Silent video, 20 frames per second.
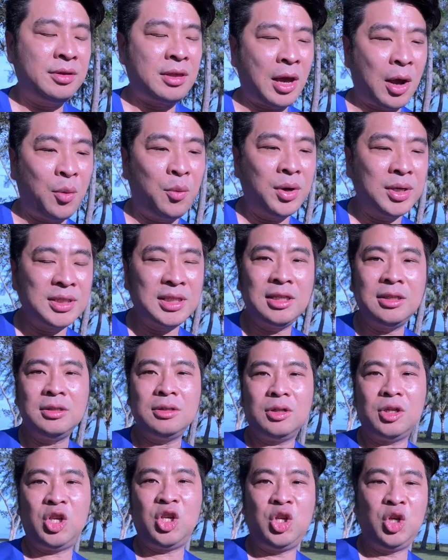there was a
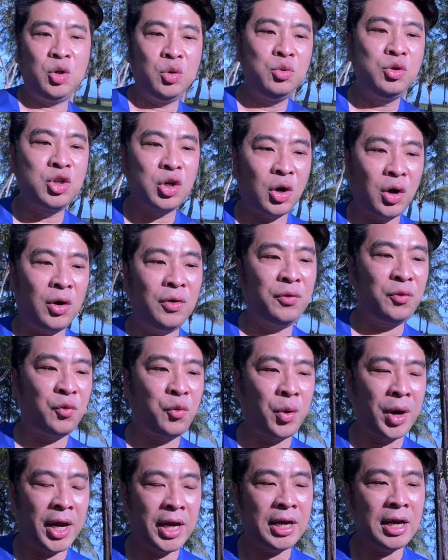huge
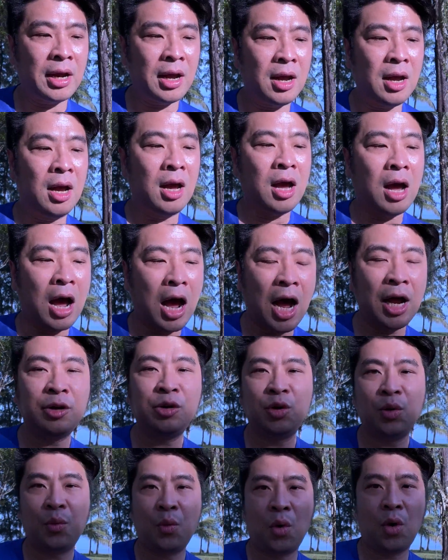earthquake
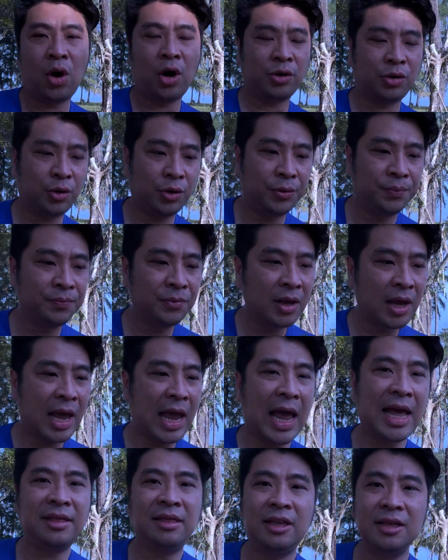underwater,
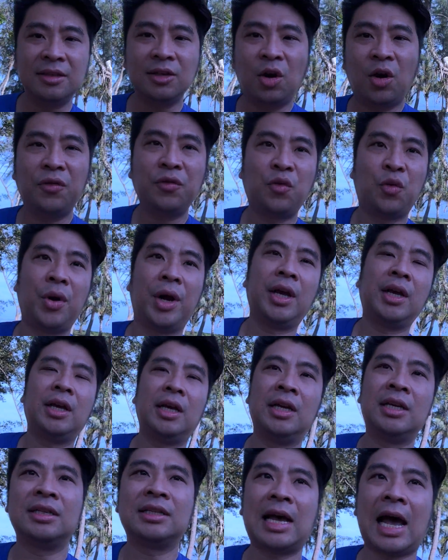and this earthquake
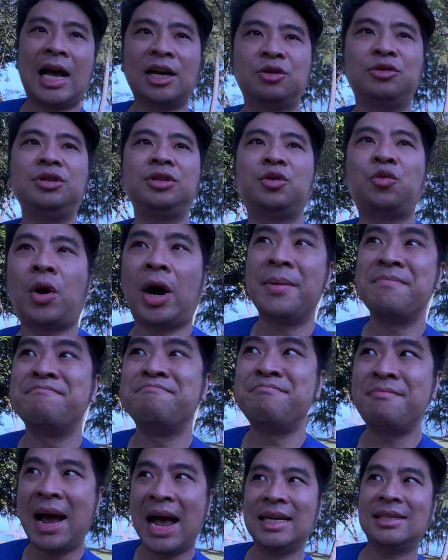is actually quite
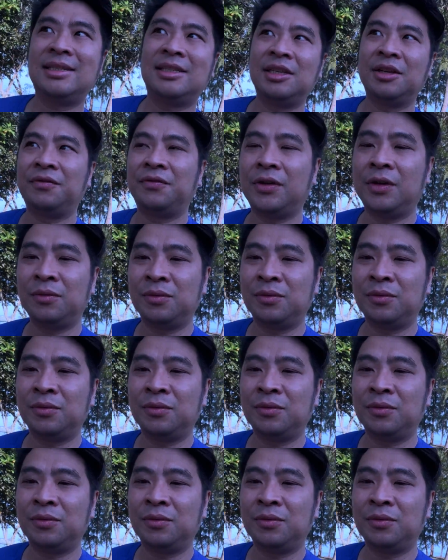massive. It